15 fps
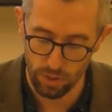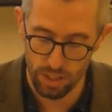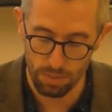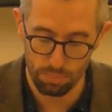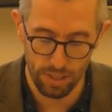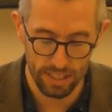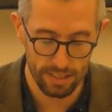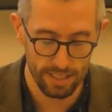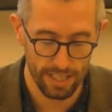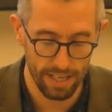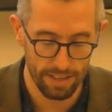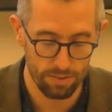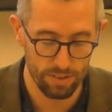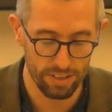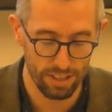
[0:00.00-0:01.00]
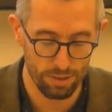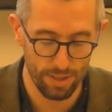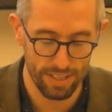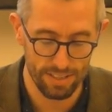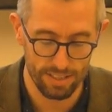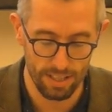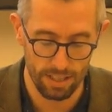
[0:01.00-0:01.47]
which it brings together in the
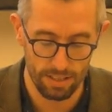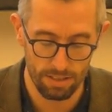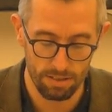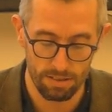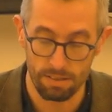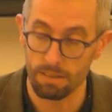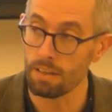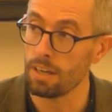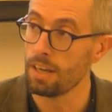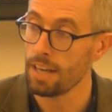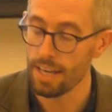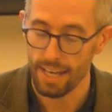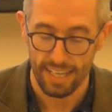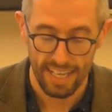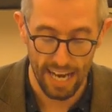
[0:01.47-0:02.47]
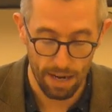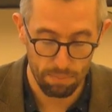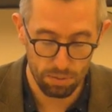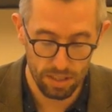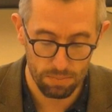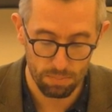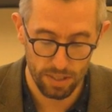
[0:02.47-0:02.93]
great centers,
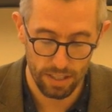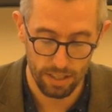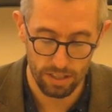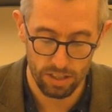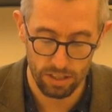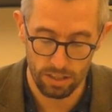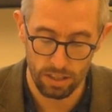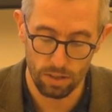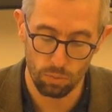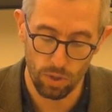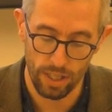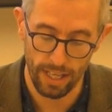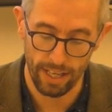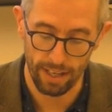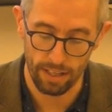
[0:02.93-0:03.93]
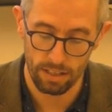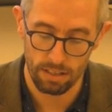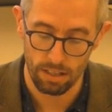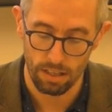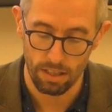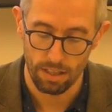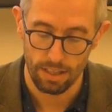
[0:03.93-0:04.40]
capitalist production, on the one hand,
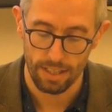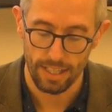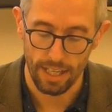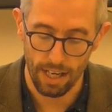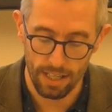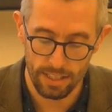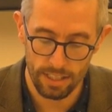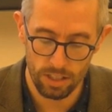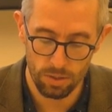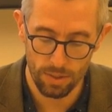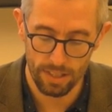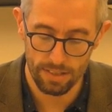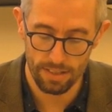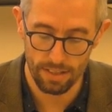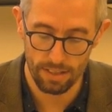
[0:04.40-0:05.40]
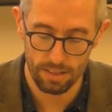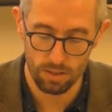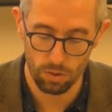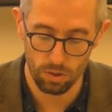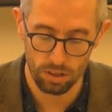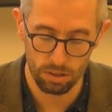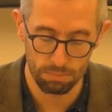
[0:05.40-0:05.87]
concentrates the
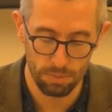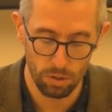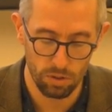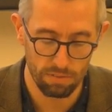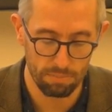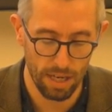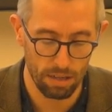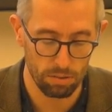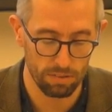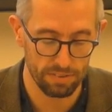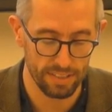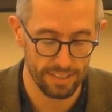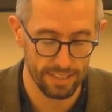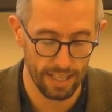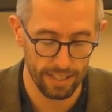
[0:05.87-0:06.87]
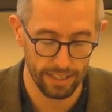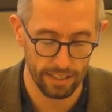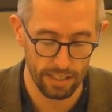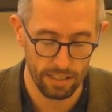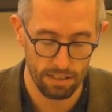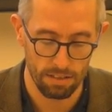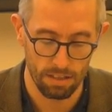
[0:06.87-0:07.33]
historical motive power of
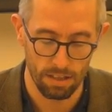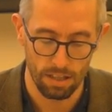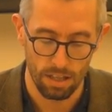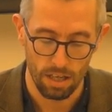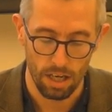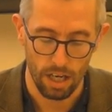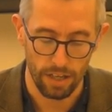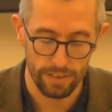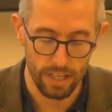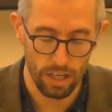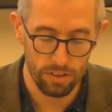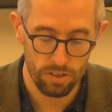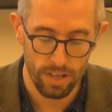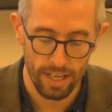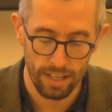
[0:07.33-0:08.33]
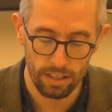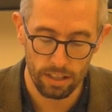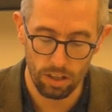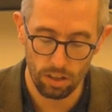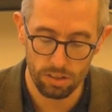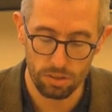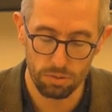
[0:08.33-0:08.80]
society, on the other hand,
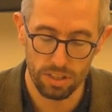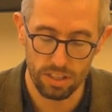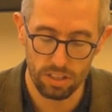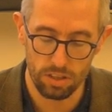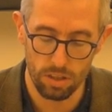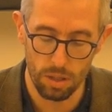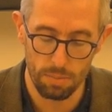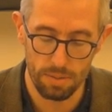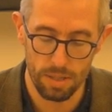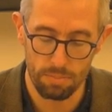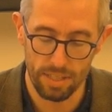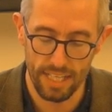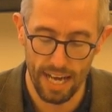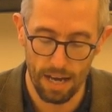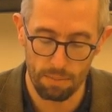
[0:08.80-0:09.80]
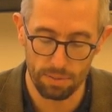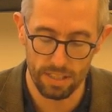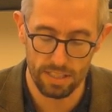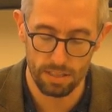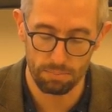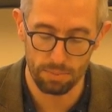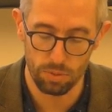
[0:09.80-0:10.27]
it also disturbs the
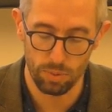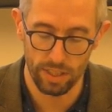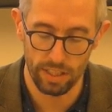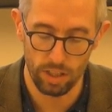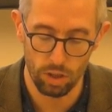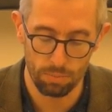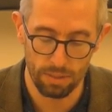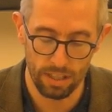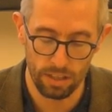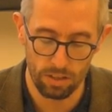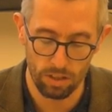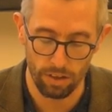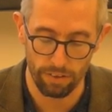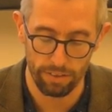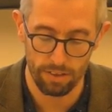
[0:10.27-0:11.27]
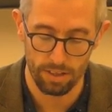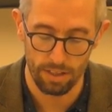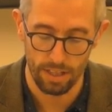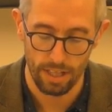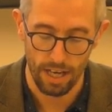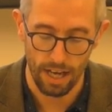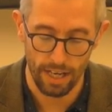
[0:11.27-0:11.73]
metabolism between human and earth,
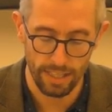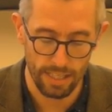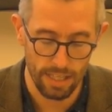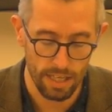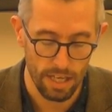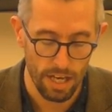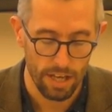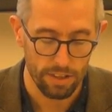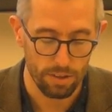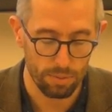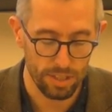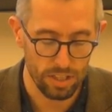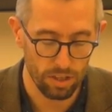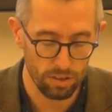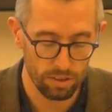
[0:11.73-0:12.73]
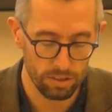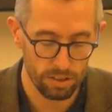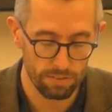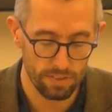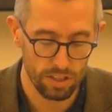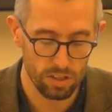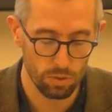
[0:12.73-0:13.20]
i.e. the return
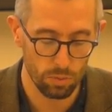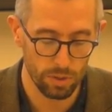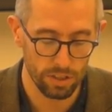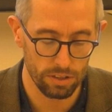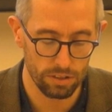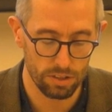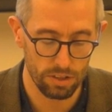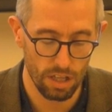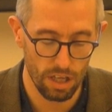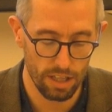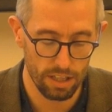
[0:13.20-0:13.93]
of the soil